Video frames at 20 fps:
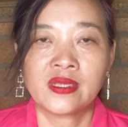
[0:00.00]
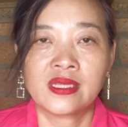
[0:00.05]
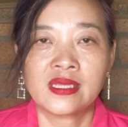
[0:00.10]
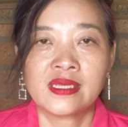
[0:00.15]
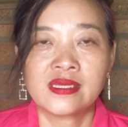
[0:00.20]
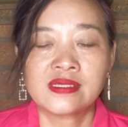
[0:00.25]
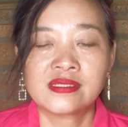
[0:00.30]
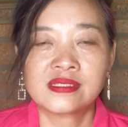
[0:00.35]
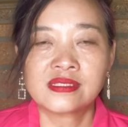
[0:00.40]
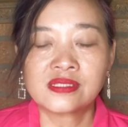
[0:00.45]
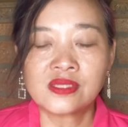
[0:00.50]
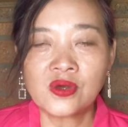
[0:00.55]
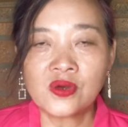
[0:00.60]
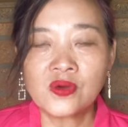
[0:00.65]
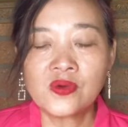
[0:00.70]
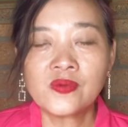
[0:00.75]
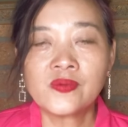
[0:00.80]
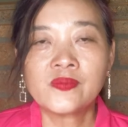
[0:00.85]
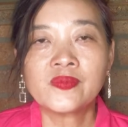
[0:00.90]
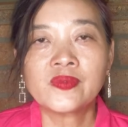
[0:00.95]

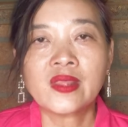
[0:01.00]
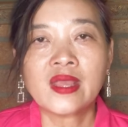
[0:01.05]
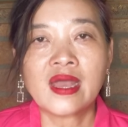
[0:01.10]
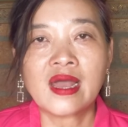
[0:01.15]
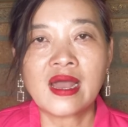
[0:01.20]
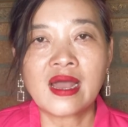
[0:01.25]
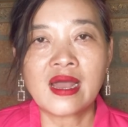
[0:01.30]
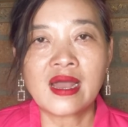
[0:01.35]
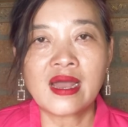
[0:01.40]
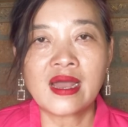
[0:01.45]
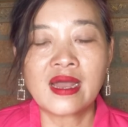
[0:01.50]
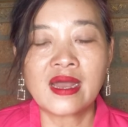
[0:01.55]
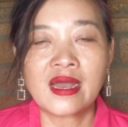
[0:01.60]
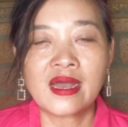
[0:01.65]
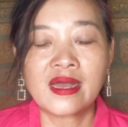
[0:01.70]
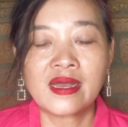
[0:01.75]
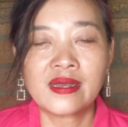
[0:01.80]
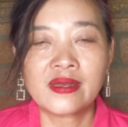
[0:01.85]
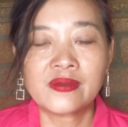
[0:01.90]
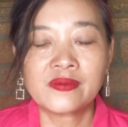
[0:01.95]
So,
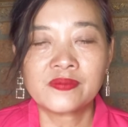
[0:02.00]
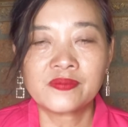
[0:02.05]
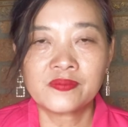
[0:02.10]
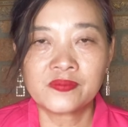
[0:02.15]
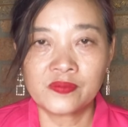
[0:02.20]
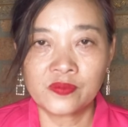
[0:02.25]
um,